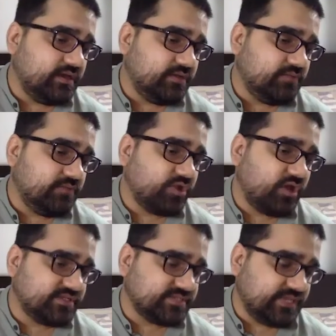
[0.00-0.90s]
more
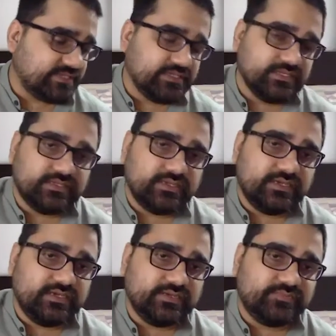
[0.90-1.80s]
horizontal
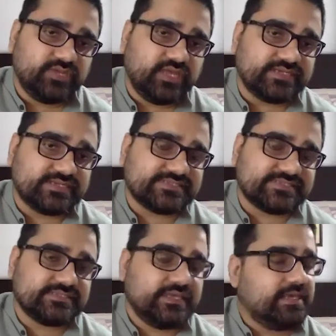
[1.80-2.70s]

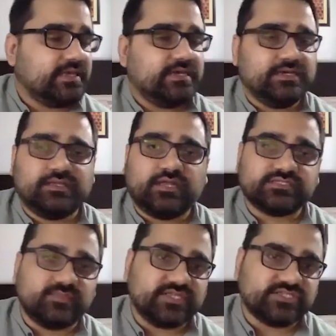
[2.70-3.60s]
products, not
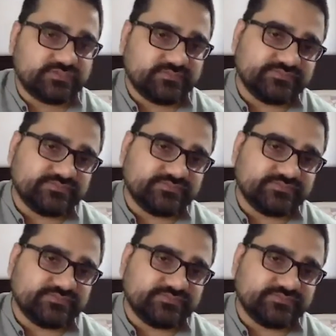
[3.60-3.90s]
so much.